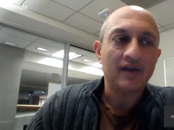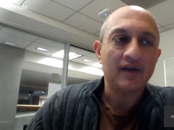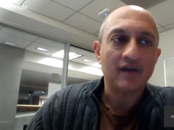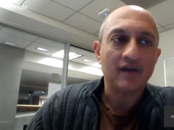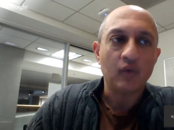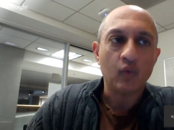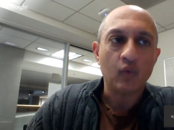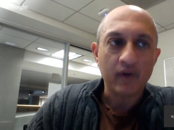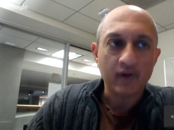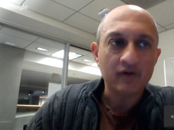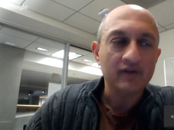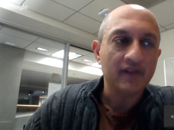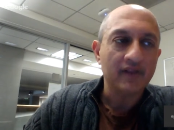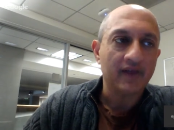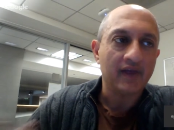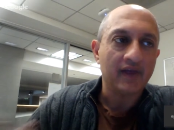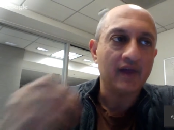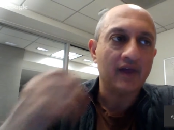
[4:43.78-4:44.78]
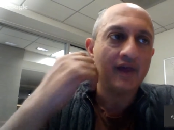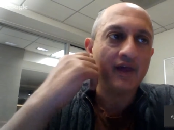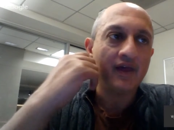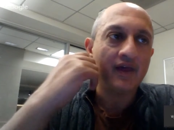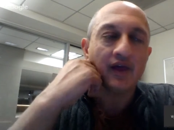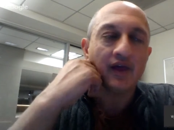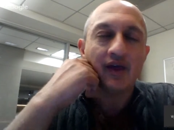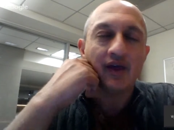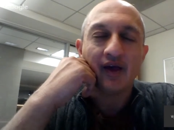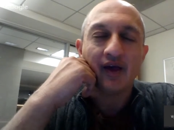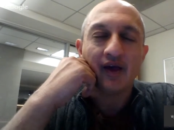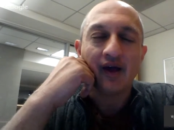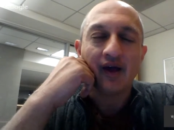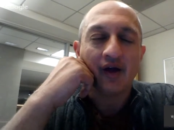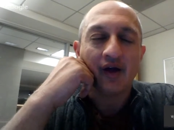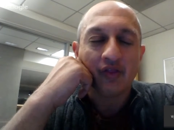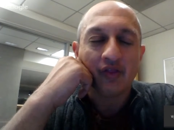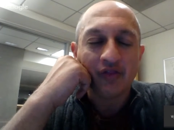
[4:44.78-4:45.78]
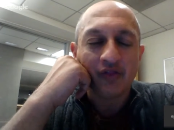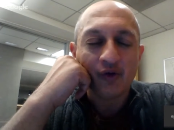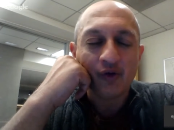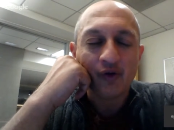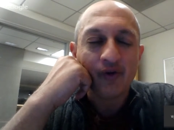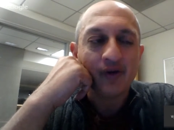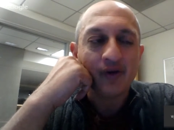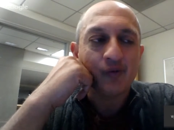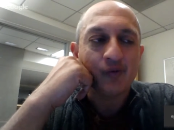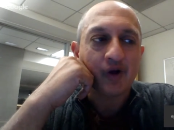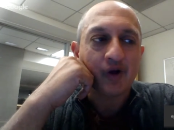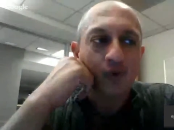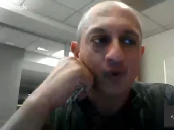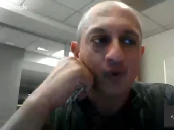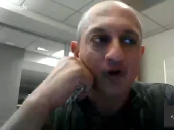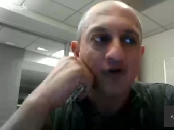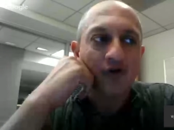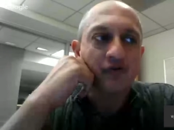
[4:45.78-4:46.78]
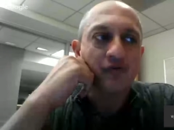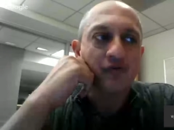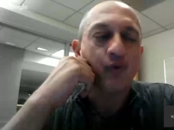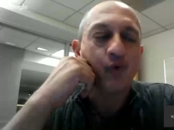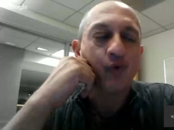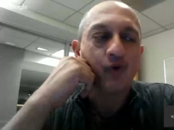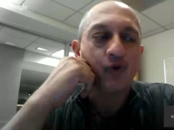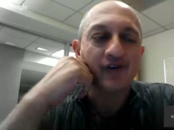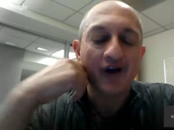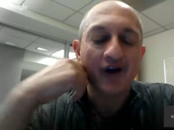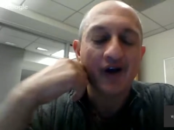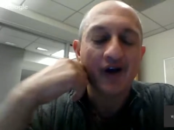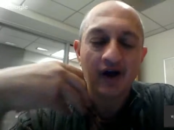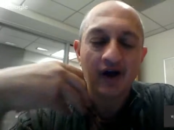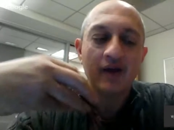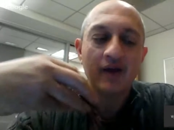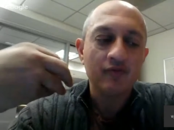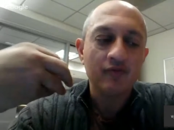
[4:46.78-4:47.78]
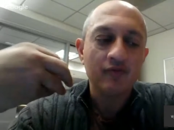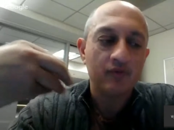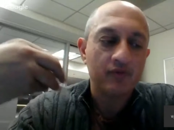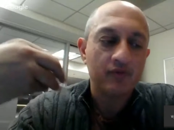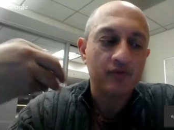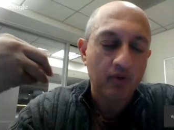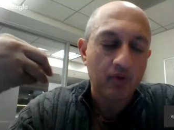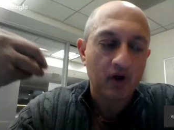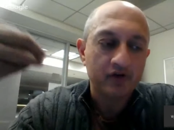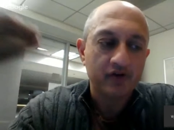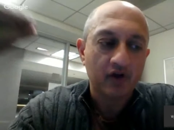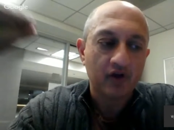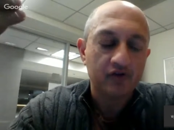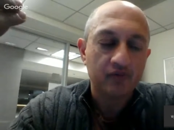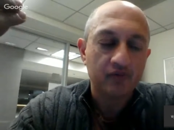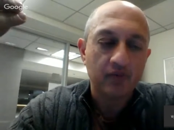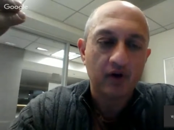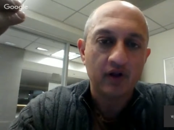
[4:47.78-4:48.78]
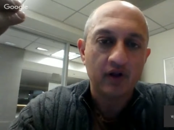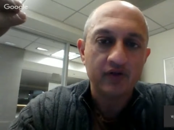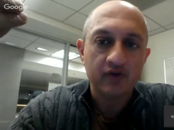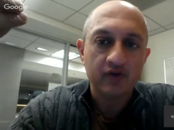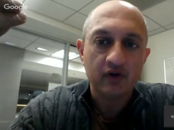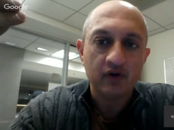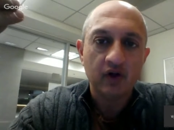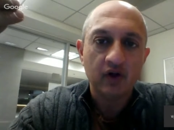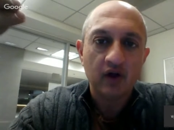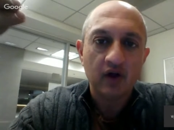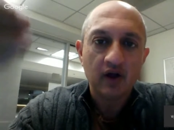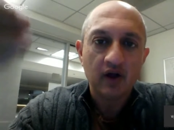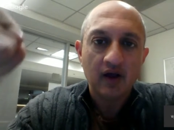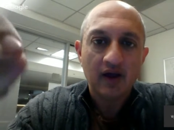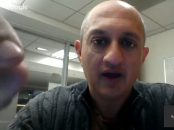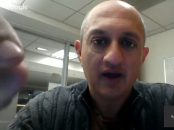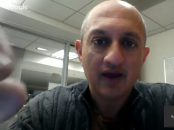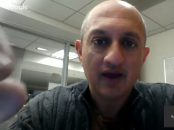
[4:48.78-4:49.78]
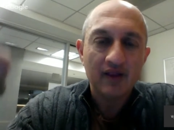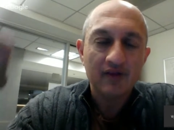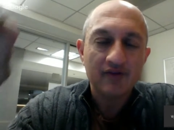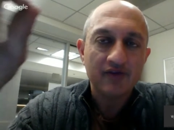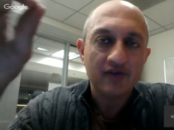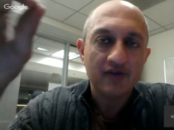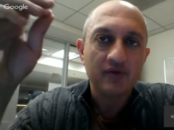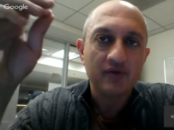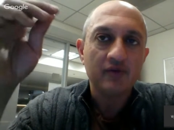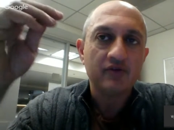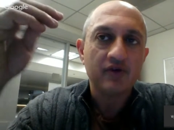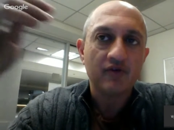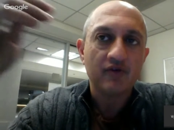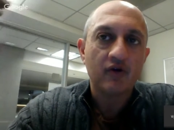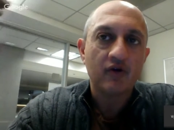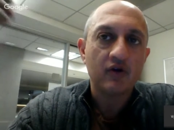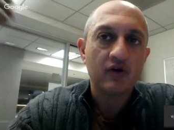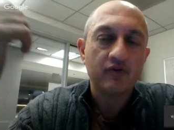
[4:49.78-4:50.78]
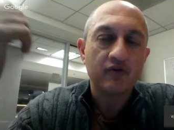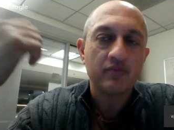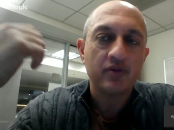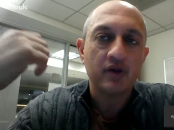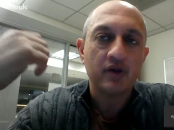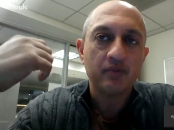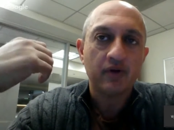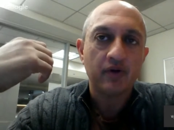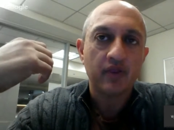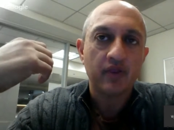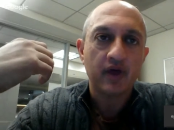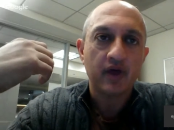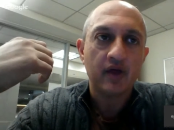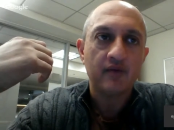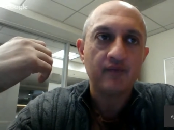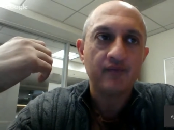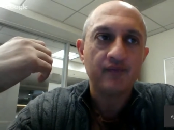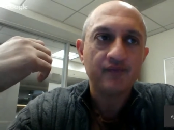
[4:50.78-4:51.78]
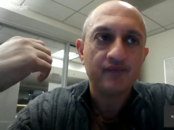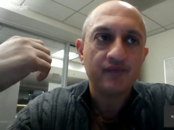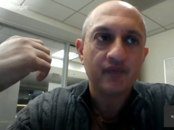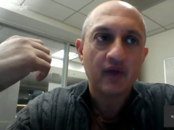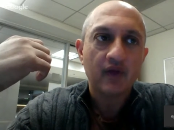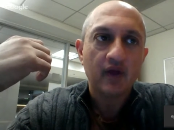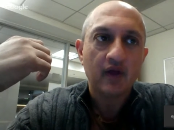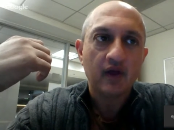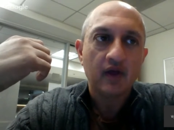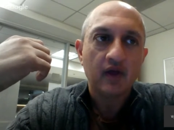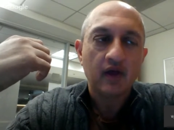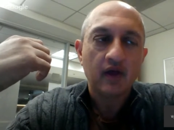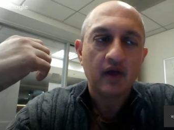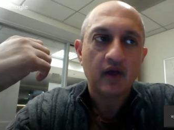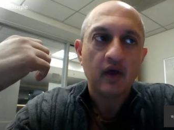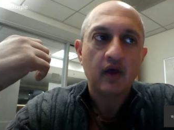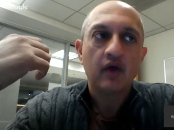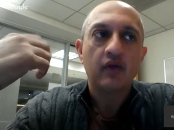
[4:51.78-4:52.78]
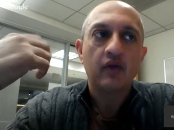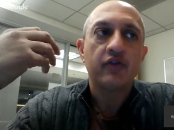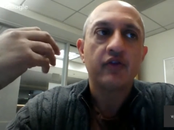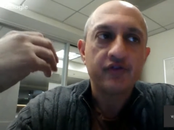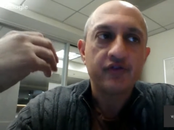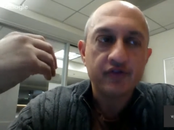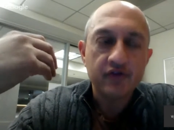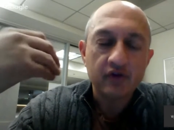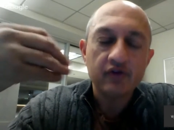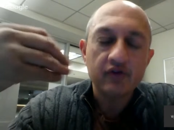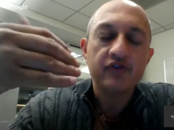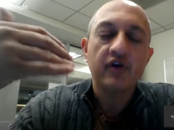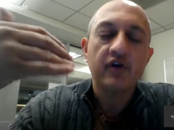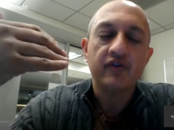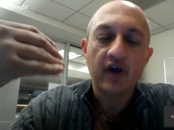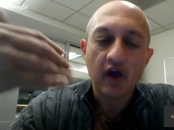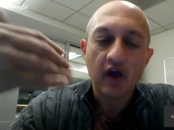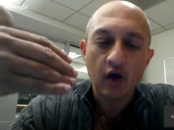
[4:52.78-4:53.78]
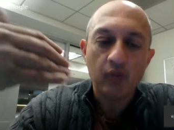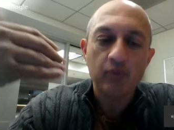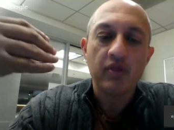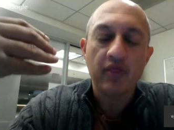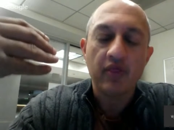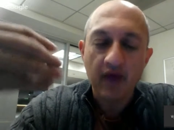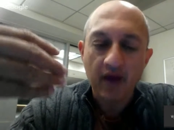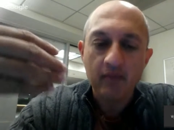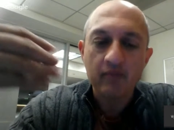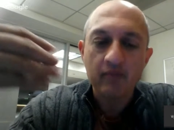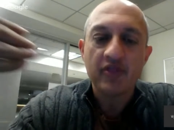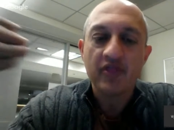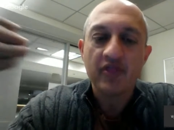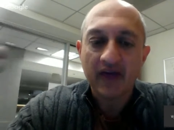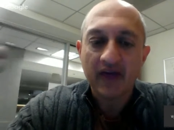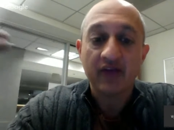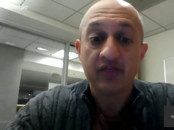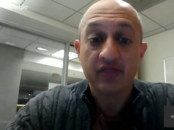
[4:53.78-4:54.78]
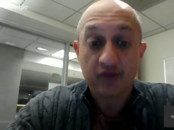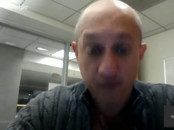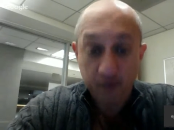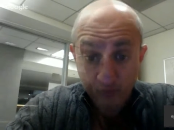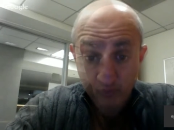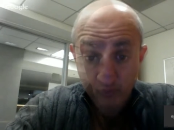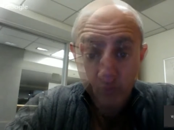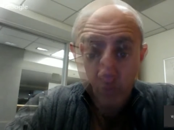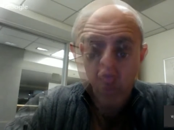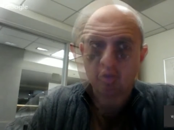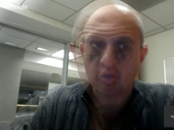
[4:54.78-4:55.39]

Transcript: weirdly, although it requires more time from the project sponsor, it's sometimes I've heard from people that students have helped them think it through.